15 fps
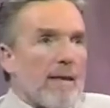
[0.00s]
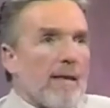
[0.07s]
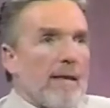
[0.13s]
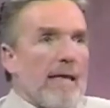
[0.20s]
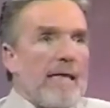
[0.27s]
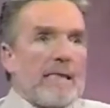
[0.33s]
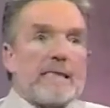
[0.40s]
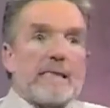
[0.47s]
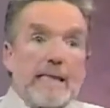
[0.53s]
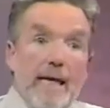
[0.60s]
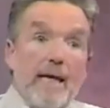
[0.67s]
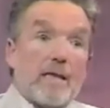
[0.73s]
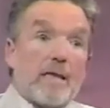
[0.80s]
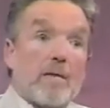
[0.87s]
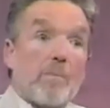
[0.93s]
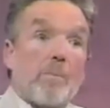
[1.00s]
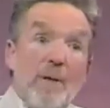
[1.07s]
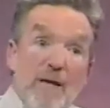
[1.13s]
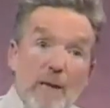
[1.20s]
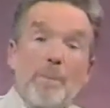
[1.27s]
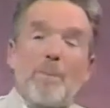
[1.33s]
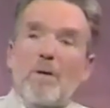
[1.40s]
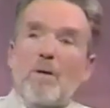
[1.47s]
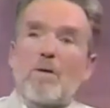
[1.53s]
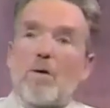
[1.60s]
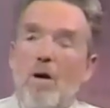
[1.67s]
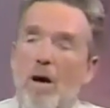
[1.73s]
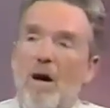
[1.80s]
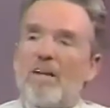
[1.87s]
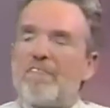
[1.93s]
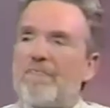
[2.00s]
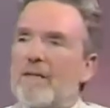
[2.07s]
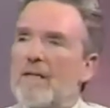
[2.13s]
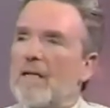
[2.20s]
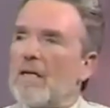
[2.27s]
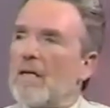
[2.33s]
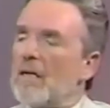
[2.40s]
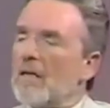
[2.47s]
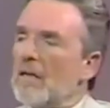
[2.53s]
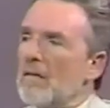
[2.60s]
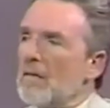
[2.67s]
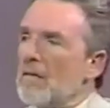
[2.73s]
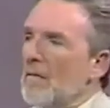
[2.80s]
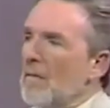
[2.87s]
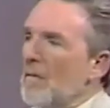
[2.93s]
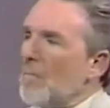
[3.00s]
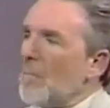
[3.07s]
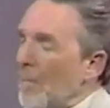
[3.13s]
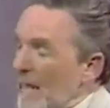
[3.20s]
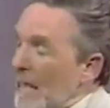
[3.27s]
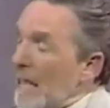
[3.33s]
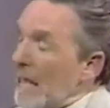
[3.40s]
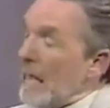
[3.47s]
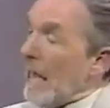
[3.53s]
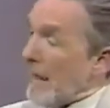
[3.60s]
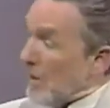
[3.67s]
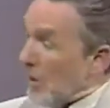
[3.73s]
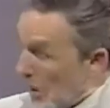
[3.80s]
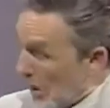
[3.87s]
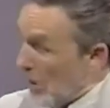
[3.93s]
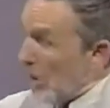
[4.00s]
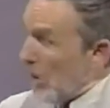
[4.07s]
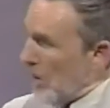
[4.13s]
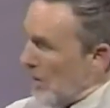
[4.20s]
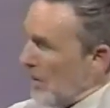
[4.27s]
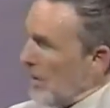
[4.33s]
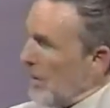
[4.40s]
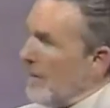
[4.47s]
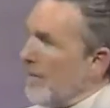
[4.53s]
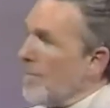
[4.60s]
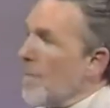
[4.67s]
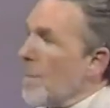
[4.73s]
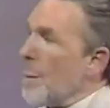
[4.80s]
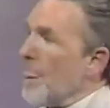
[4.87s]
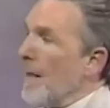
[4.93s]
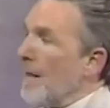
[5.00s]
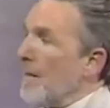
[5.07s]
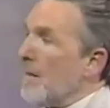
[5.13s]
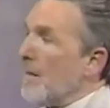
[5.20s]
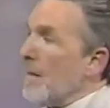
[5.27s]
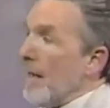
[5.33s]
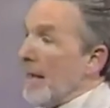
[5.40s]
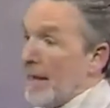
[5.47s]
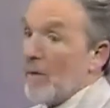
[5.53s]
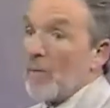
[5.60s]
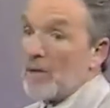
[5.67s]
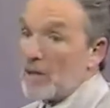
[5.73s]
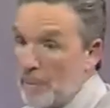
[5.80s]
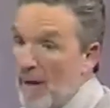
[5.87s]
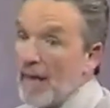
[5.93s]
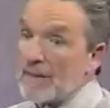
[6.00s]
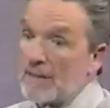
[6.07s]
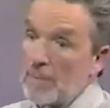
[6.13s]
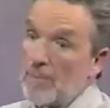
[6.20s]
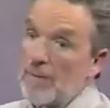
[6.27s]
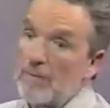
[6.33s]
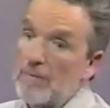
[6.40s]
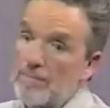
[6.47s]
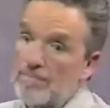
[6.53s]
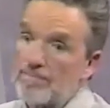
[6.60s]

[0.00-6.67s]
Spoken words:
He said, people are often mean and cruel and irresponsible,